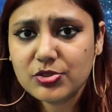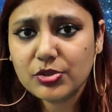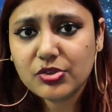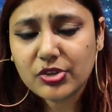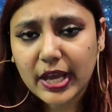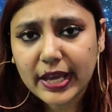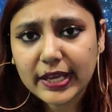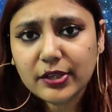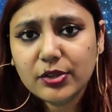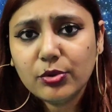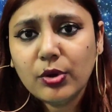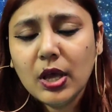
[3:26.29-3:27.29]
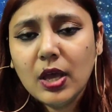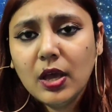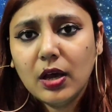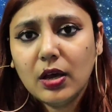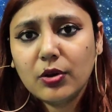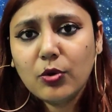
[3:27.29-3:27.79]
So try to
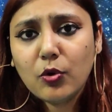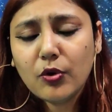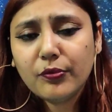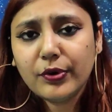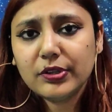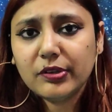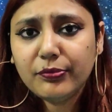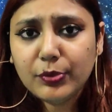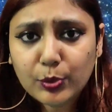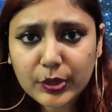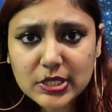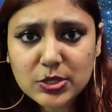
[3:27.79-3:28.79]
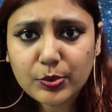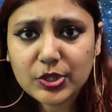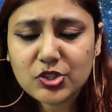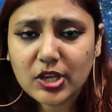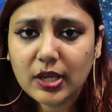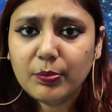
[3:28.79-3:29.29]
go for the fluids
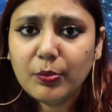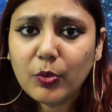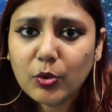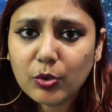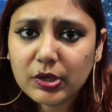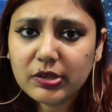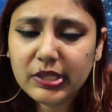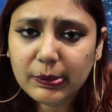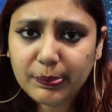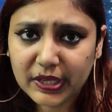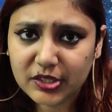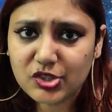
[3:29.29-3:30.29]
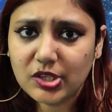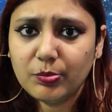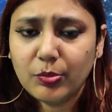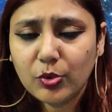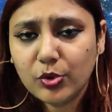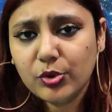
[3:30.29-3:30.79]
which are more
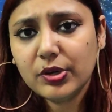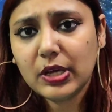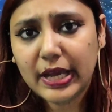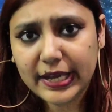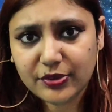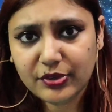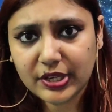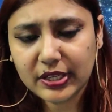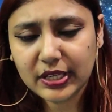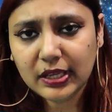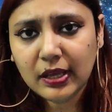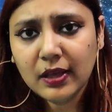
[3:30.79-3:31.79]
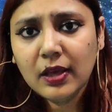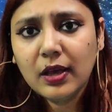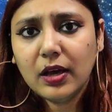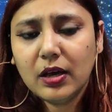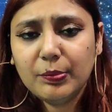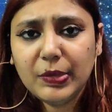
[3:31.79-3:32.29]
replenishing, more hydrating,
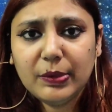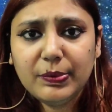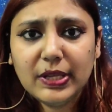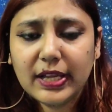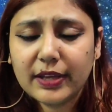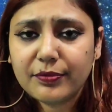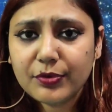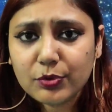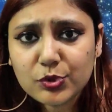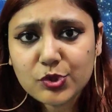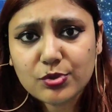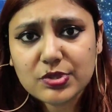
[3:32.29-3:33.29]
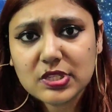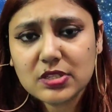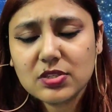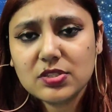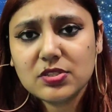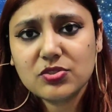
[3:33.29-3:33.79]
maybe like fruit
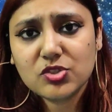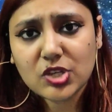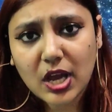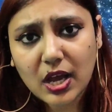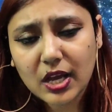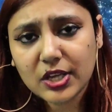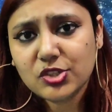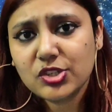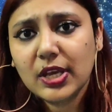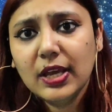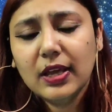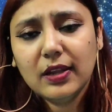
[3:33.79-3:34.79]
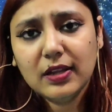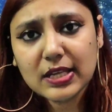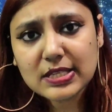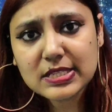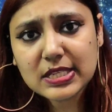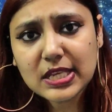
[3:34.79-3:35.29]
juices, chach,
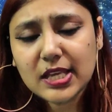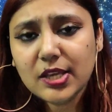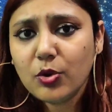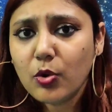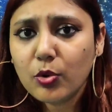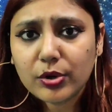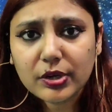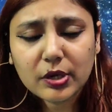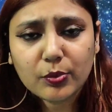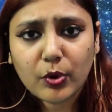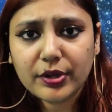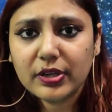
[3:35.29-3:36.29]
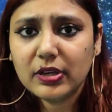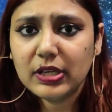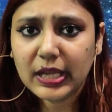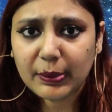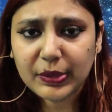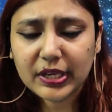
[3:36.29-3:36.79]
lassi, coconut
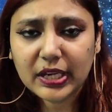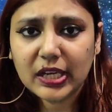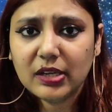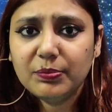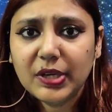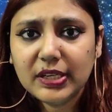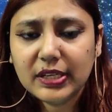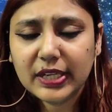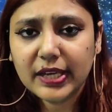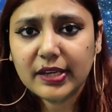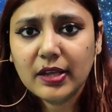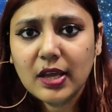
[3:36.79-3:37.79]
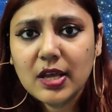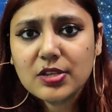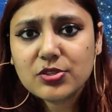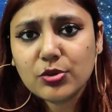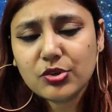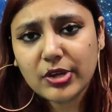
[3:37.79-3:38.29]
water, lemonade, mintate.
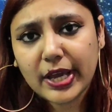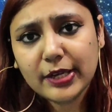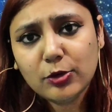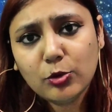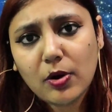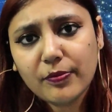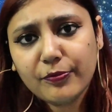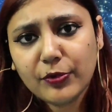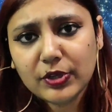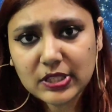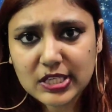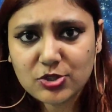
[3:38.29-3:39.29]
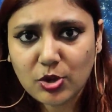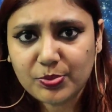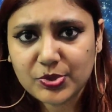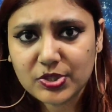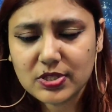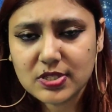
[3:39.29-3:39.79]
So try to opt for these
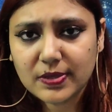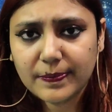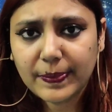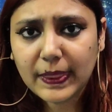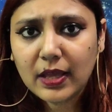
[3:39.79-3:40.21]
options.